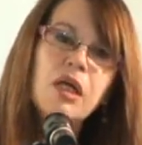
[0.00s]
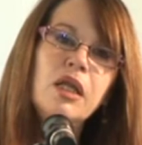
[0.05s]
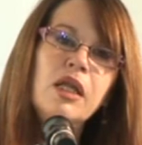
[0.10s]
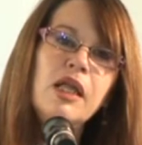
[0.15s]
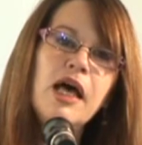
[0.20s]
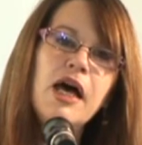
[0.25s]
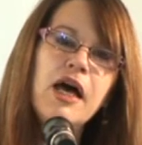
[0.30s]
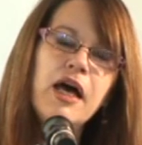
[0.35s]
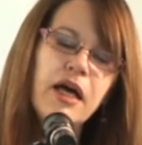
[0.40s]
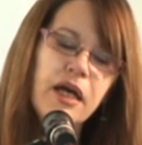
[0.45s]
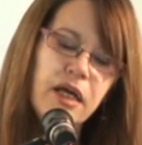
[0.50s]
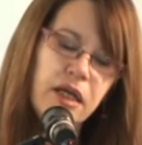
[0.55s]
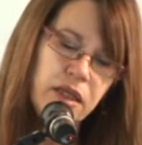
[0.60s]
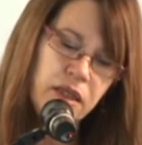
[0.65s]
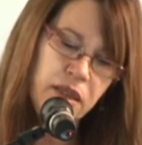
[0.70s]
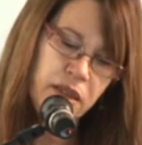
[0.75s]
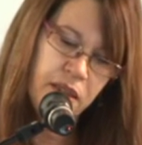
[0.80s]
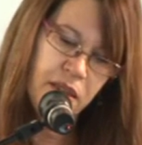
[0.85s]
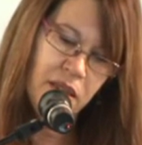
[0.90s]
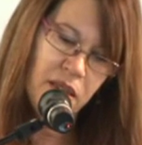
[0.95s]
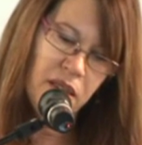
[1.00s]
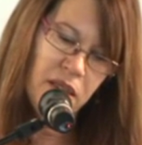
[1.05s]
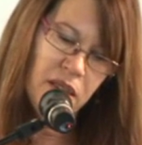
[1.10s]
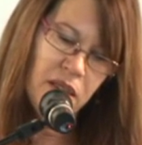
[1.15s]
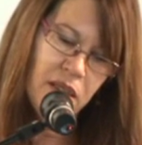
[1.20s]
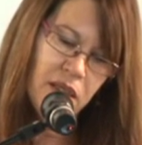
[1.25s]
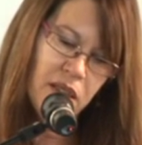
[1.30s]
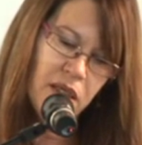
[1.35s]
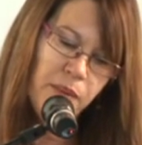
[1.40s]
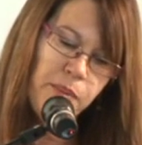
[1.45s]
There,
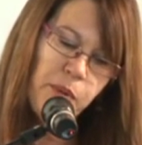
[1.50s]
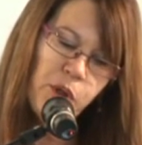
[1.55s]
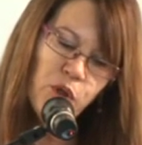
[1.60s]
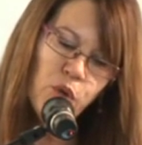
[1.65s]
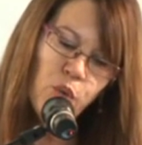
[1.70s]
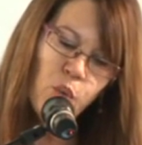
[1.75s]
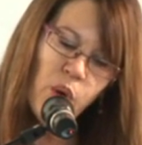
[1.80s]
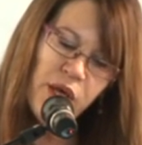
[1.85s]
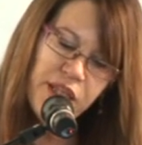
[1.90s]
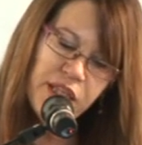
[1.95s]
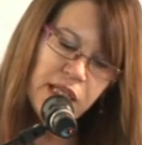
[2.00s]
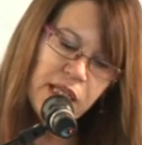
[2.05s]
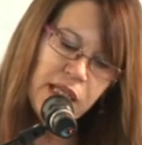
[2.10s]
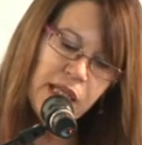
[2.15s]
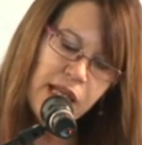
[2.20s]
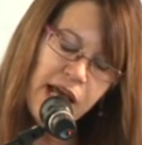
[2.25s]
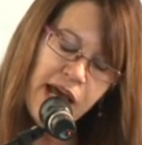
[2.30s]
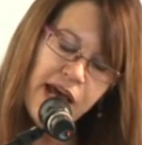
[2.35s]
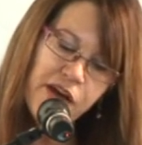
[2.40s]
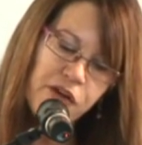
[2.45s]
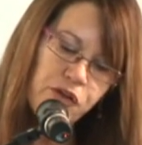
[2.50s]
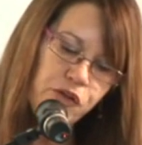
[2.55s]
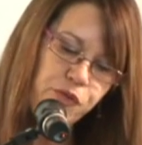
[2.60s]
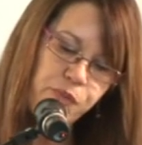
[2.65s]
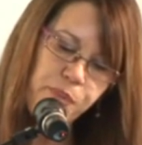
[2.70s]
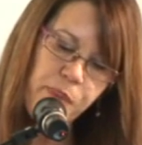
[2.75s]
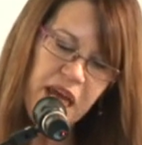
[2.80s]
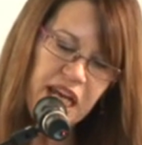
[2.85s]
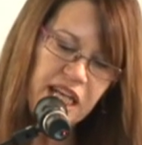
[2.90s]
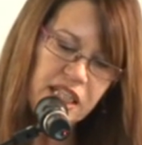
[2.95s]
upon weathered layer
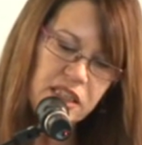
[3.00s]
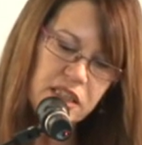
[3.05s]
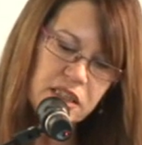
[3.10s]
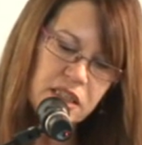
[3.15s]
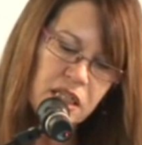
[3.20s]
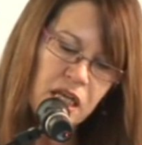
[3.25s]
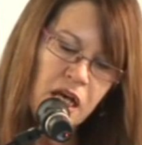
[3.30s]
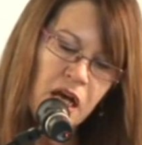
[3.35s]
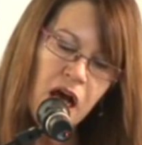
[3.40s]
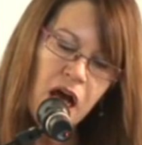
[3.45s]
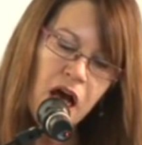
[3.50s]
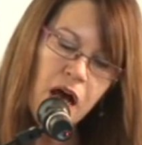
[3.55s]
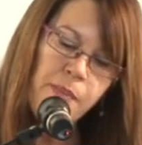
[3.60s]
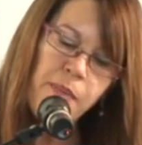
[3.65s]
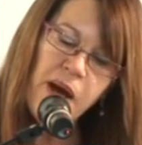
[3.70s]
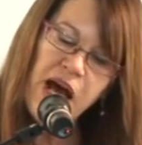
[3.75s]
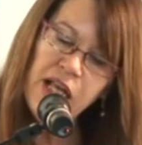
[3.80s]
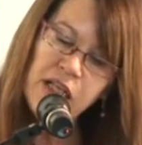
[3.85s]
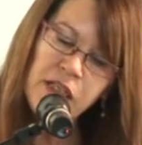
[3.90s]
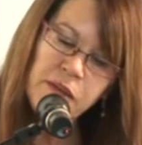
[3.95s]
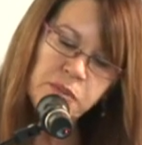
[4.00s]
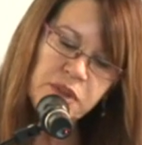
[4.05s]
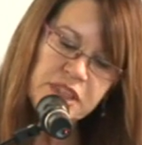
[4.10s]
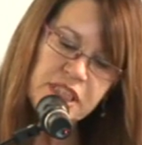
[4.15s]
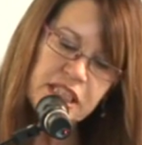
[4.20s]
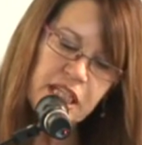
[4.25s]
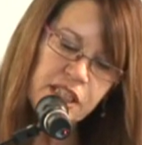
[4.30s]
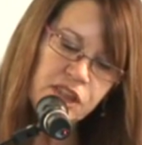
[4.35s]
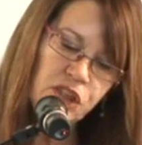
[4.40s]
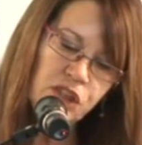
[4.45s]
of paint, a
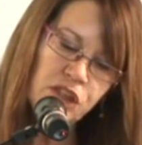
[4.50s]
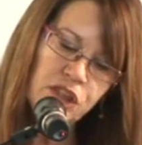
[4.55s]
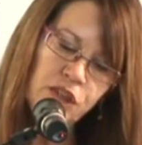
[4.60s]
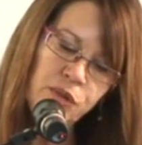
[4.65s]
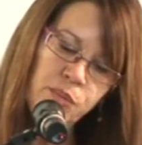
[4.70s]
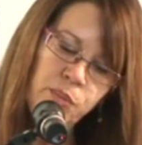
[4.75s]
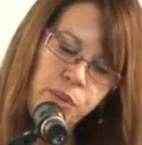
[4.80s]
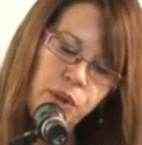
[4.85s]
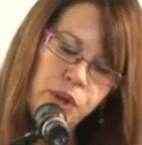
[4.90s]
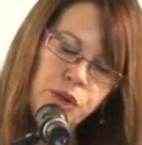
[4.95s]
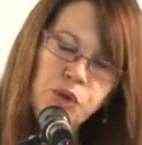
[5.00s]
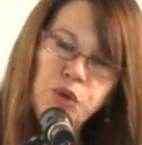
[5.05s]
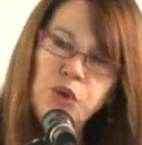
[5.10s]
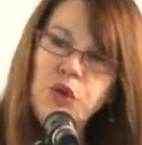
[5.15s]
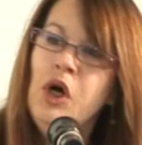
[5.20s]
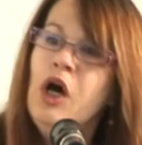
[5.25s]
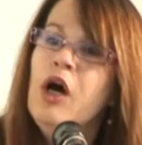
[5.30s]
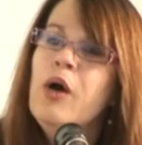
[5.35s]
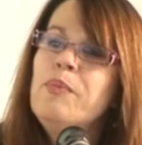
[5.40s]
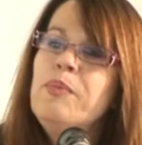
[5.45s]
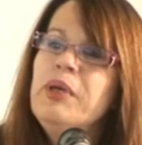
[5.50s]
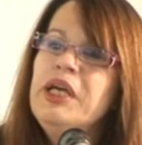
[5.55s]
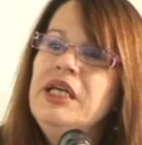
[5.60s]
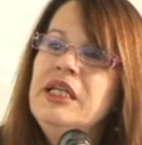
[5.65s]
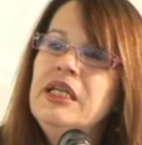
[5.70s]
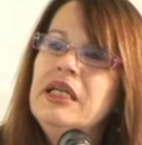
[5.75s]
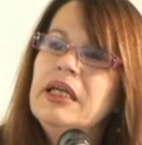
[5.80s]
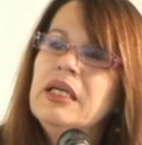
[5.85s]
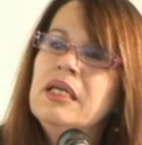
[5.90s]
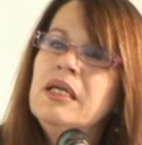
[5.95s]
palimpsest in blue,
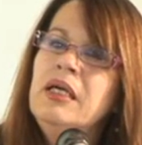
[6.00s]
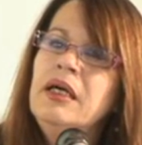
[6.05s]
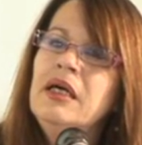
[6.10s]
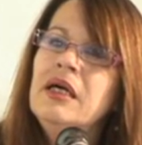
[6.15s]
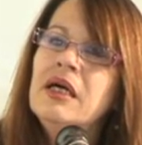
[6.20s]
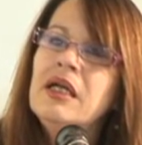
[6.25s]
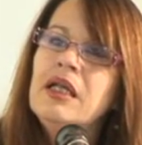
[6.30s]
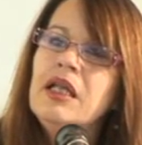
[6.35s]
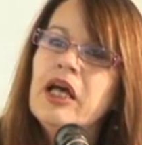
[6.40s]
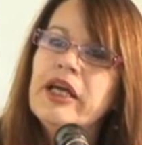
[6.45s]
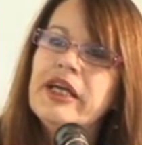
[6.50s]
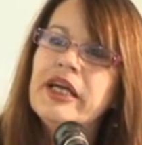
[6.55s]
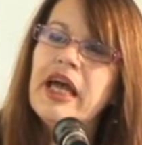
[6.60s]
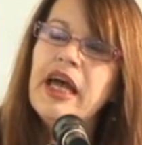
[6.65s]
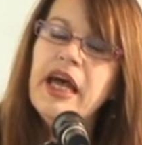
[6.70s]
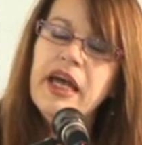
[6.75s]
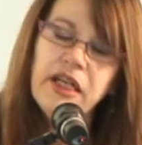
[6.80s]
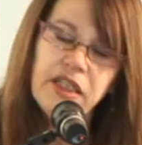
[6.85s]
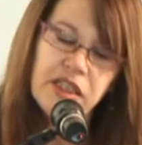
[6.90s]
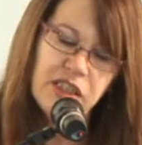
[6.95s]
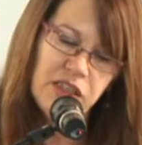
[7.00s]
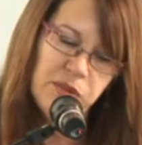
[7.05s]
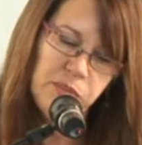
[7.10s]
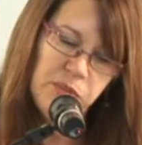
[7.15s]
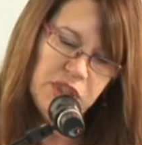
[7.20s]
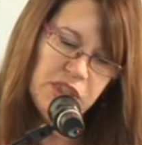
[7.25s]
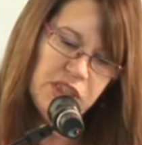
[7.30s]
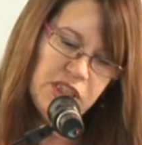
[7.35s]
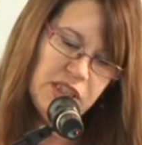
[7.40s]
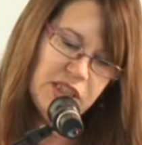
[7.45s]
peeling like
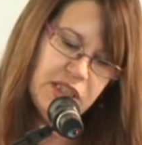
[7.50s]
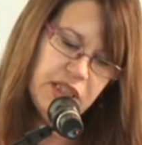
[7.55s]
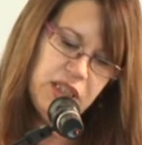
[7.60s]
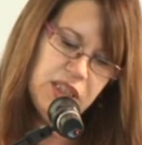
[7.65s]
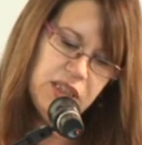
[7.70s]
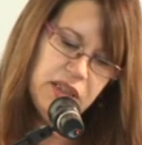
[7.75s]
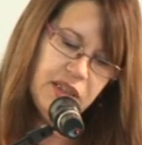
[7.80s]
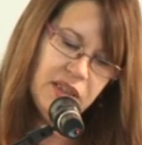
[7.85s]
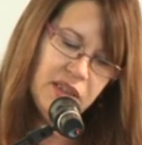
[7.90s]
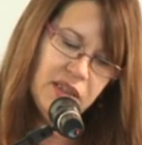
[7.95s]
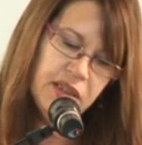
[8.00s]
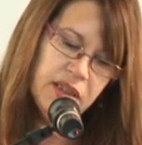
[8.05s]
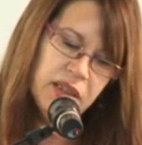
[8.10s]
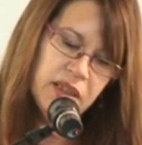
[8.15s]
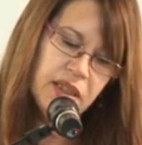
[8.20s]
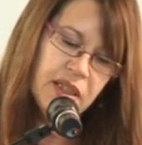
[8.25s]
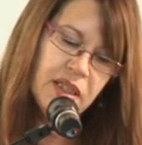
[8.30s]
eczemaed skin.